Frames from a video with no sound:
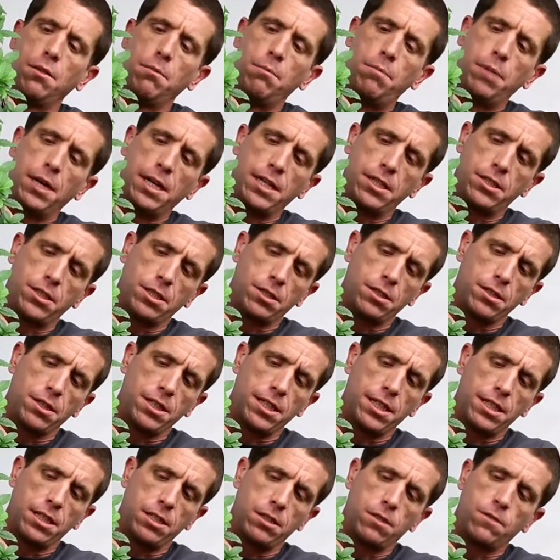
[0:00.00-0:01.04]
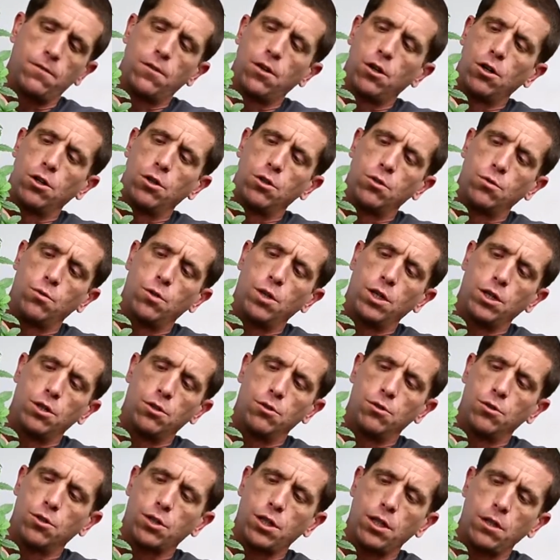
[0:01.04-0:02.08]
Basically, as far as what
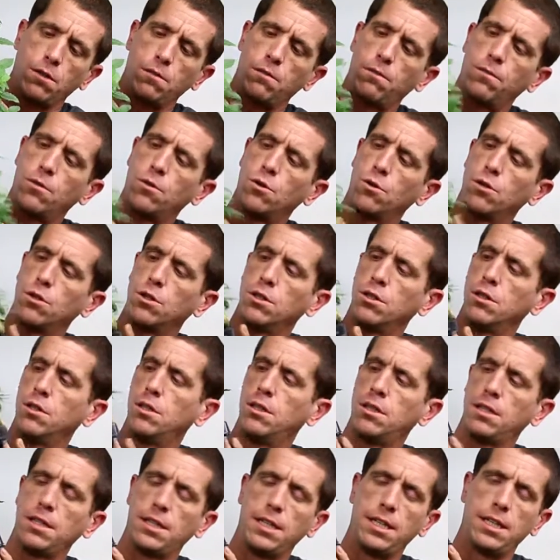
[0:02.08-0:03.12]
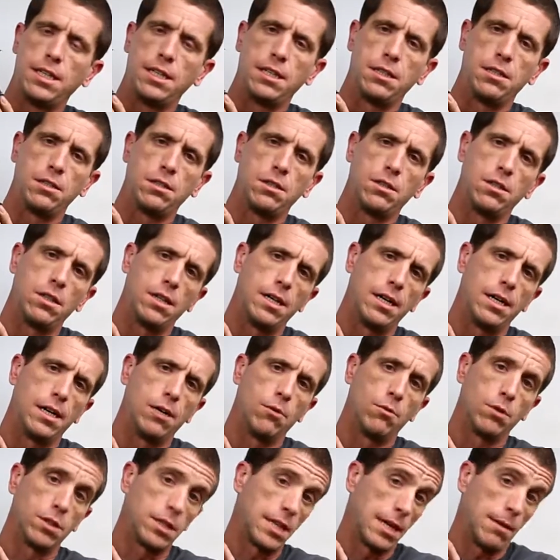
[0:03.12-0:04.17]
you're looking for in
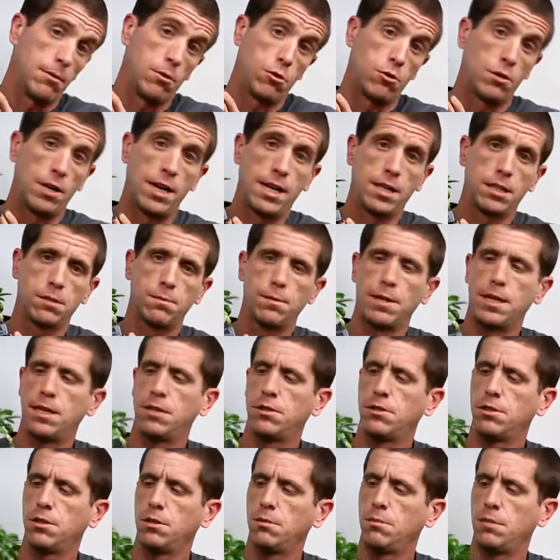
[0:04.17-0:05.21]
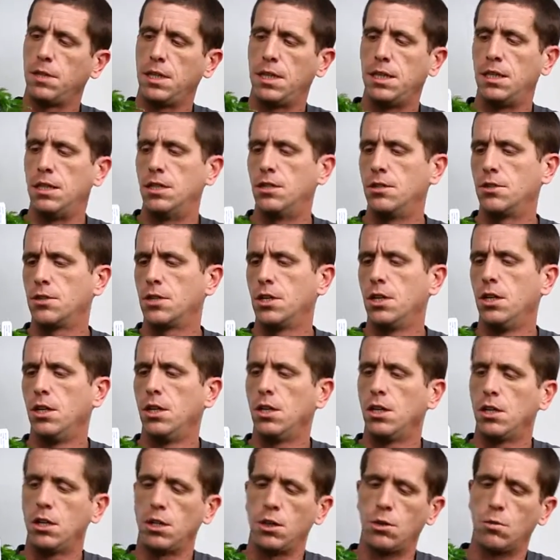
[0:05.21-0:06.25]
what time to transplant them is,
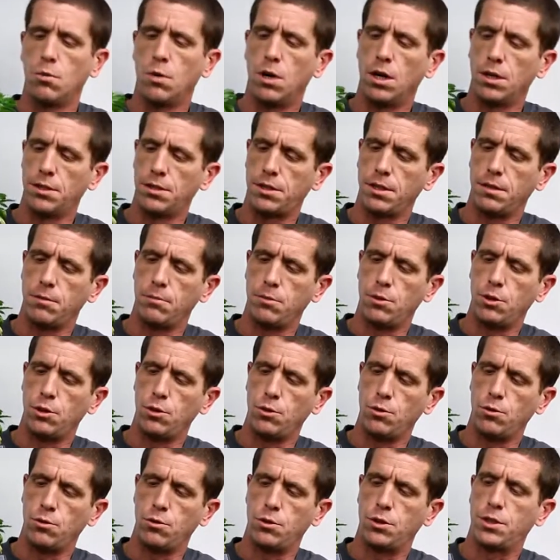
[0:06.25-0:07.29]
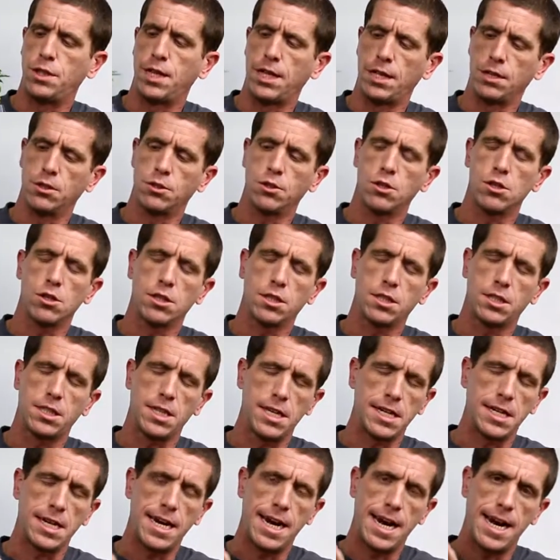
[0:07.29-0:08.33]
you want them to stay as long as
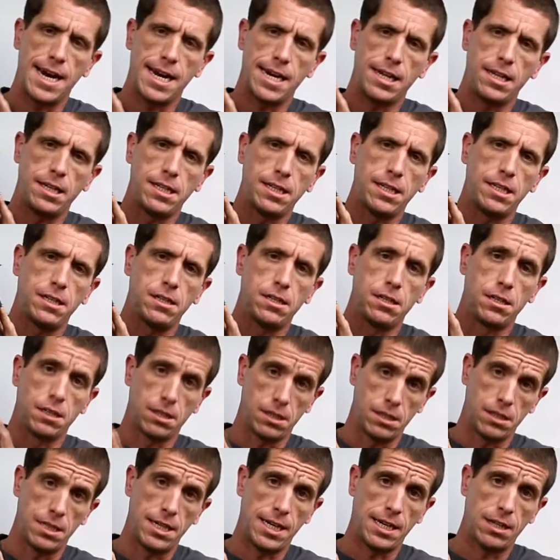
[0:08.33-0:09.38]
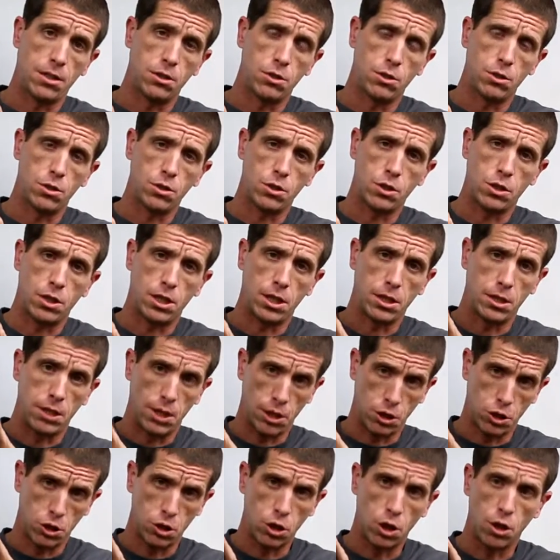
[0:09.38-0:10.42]
they can in the containers that they
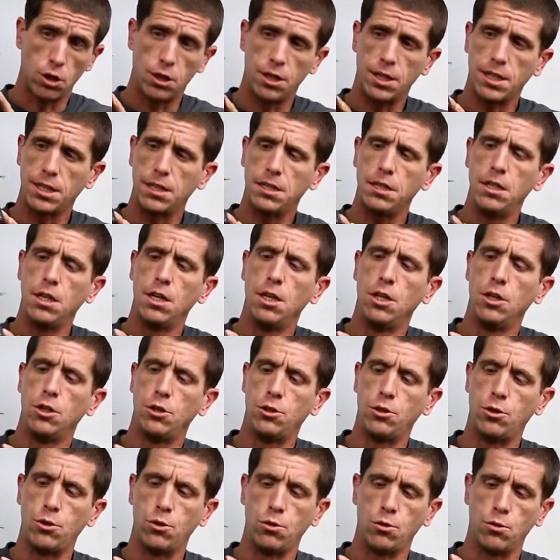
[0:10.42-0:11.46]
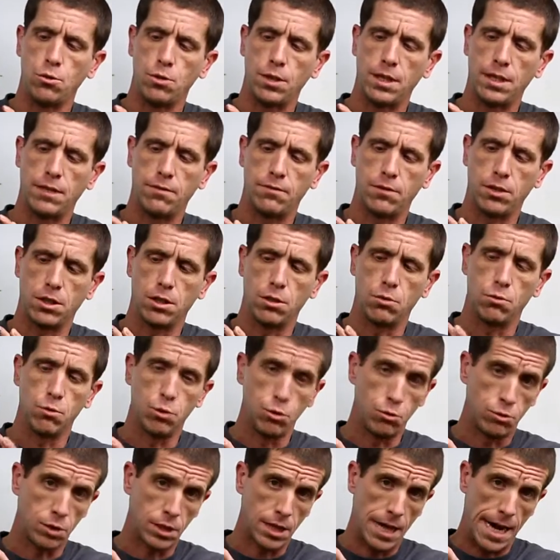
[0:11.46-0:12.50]
start in to give the
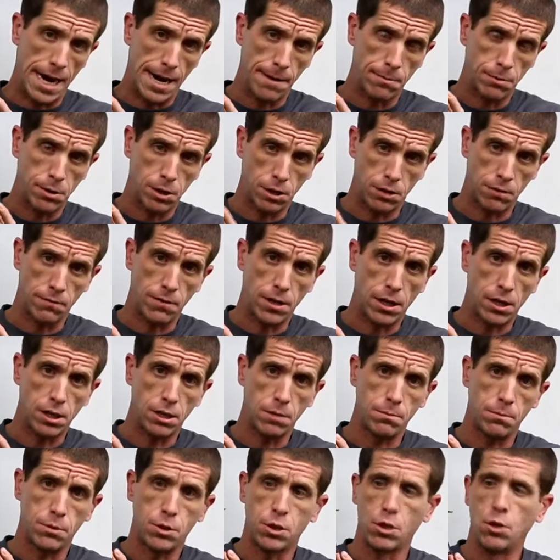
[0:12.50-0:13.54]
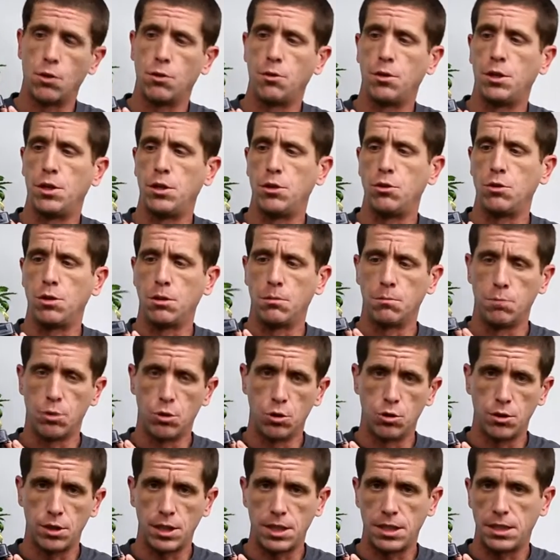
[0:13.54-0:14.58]
roots time to develop, so that you can
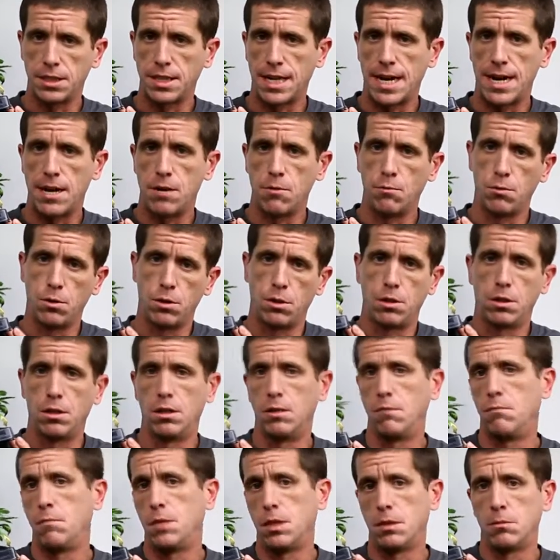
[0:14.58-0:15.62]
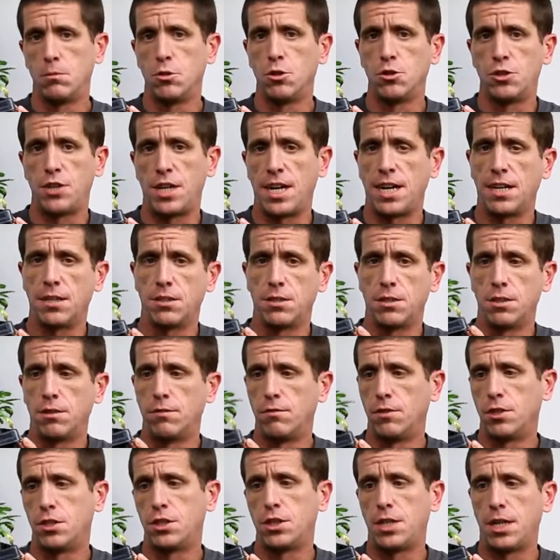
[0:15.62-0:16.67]
pull these out with the minimal chance
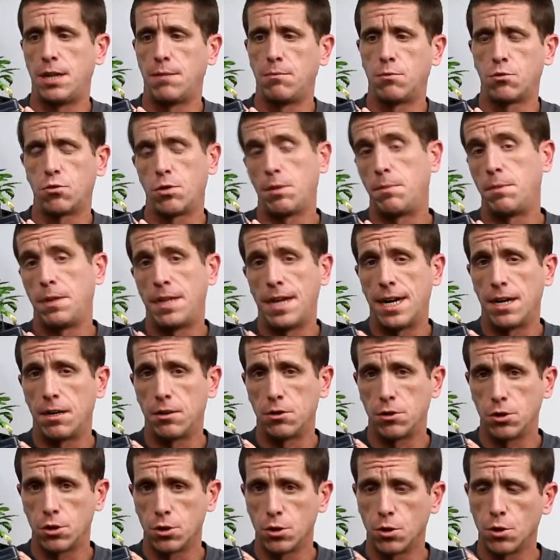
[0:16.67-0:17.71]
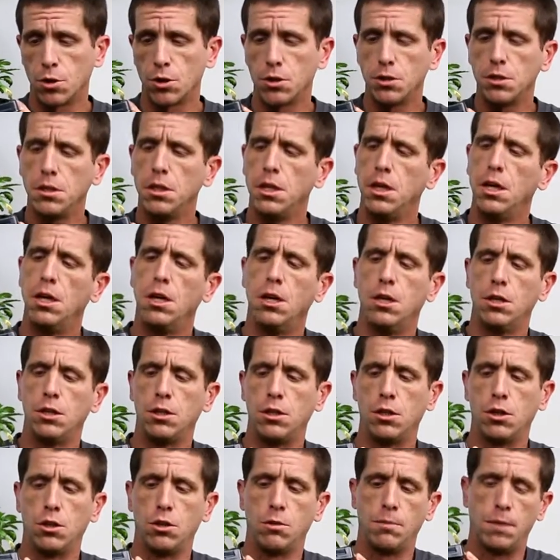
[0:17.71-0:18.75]
of the stems ripping out of the soil.
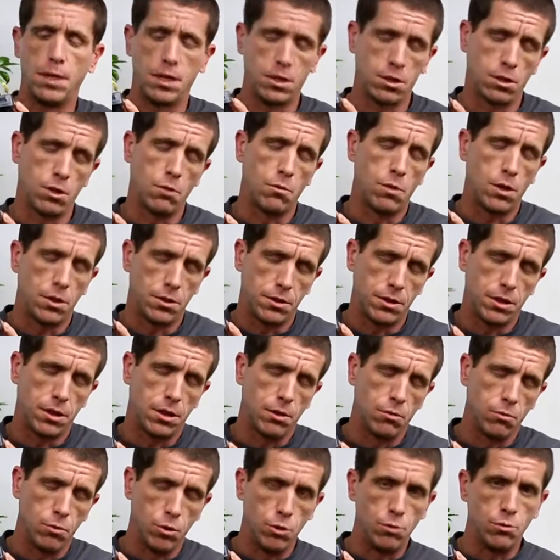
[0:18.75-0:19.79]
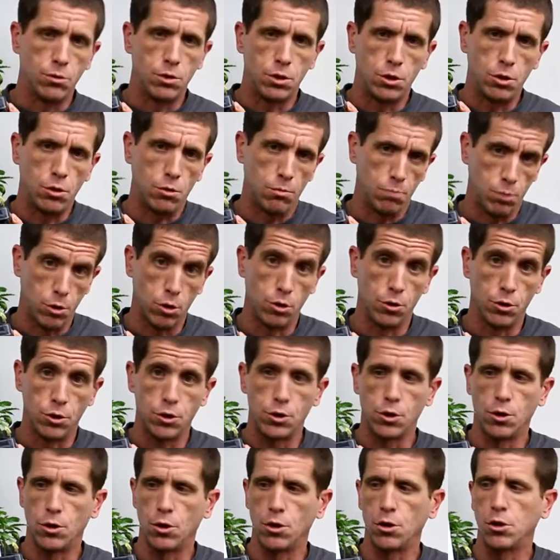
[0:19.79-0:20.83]
You know, you basically want the roots to pull the
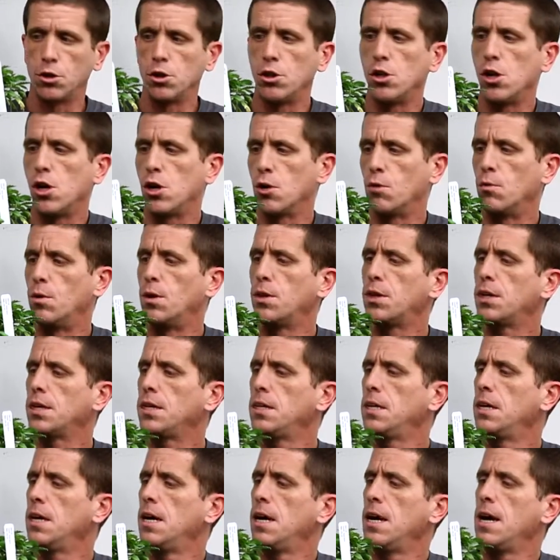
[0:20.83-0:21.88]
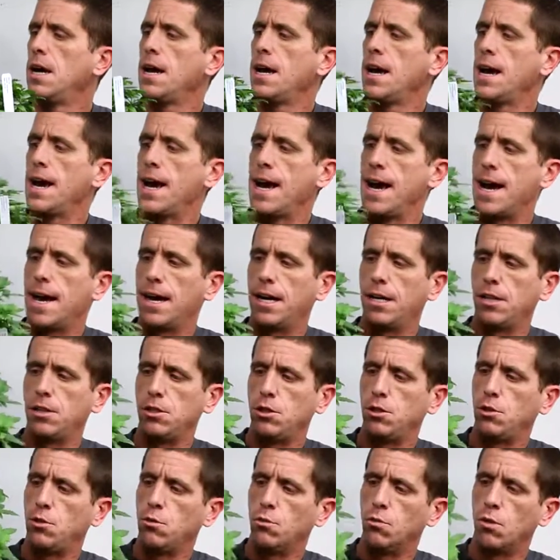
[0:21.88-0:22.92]
soil along with it, and
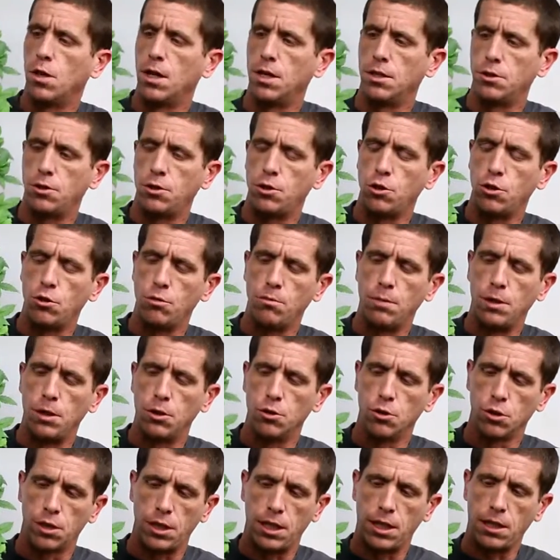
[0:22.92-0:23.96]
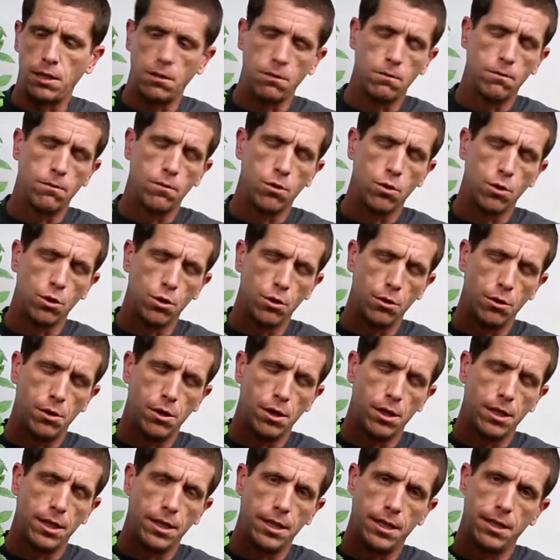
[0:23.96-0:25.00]
you want to be looking for
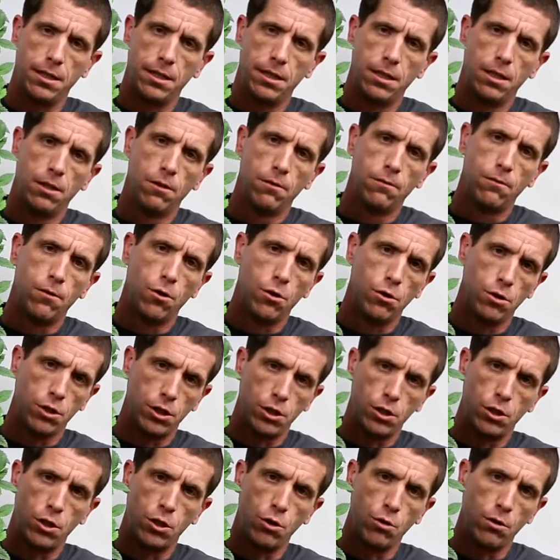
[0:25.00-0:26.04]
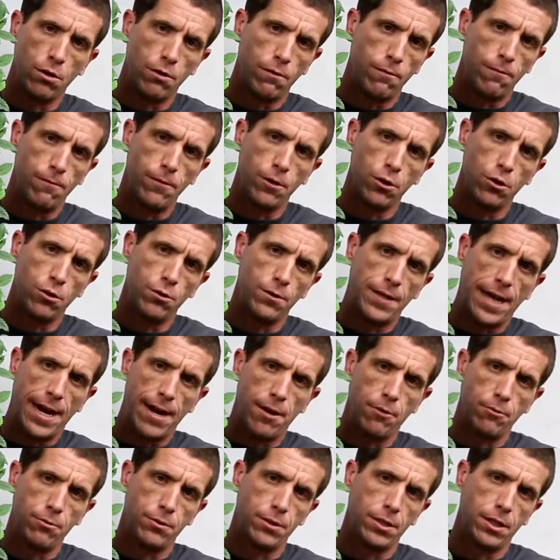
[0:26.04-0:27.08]
the foliage to have filled
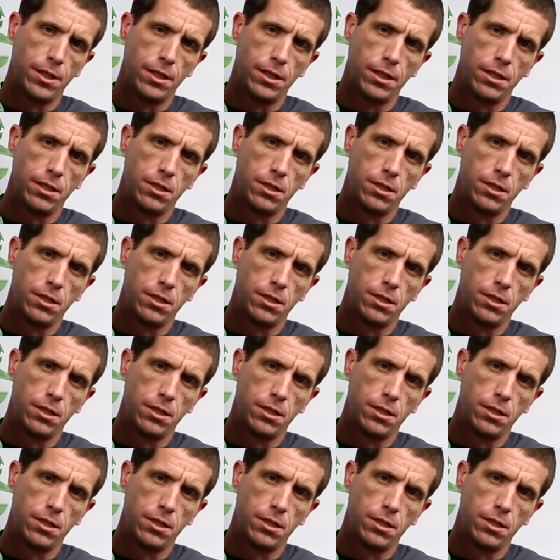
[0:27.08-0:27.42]
out the